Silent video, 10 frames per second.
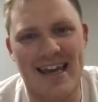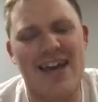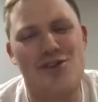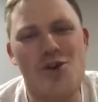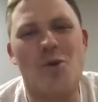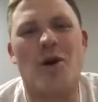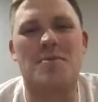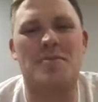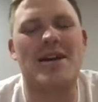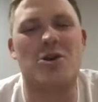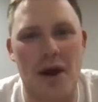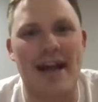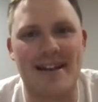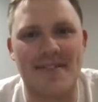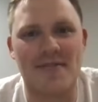if you want to be
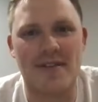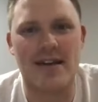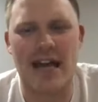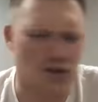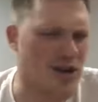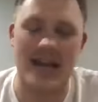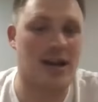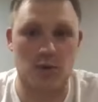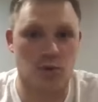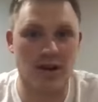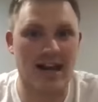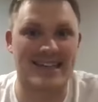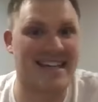great, realize